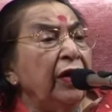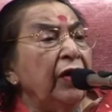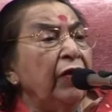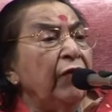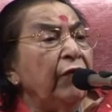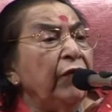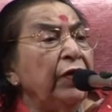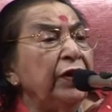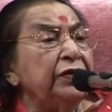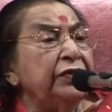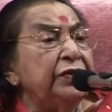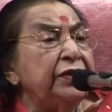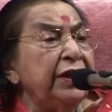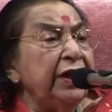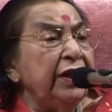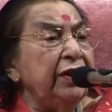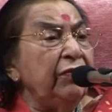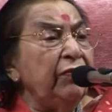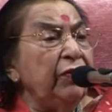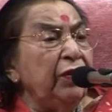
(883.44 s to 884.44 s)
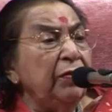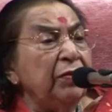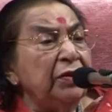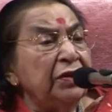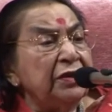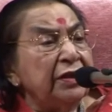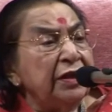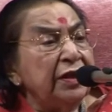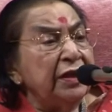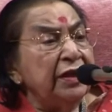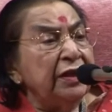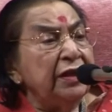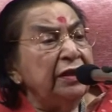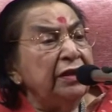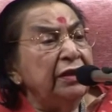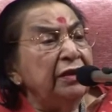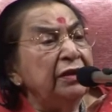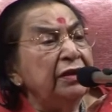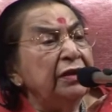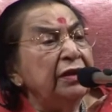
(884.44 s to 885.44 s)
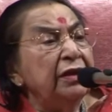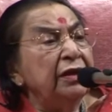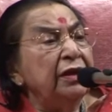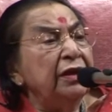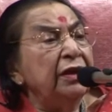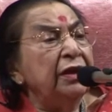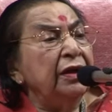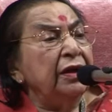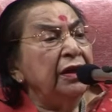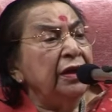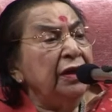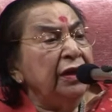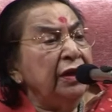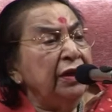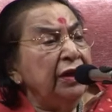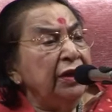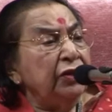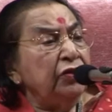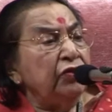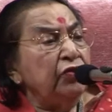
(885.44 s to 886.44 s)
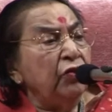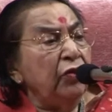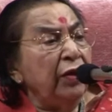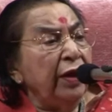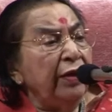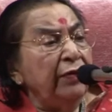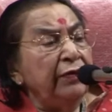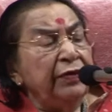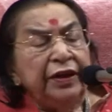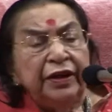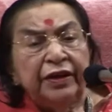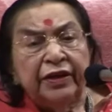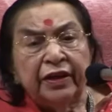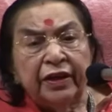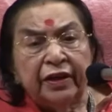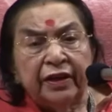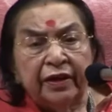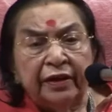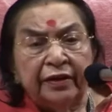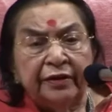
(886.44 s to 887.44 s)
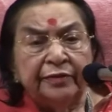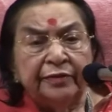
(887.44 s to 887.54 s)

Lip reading: First thing we must learn is to love each other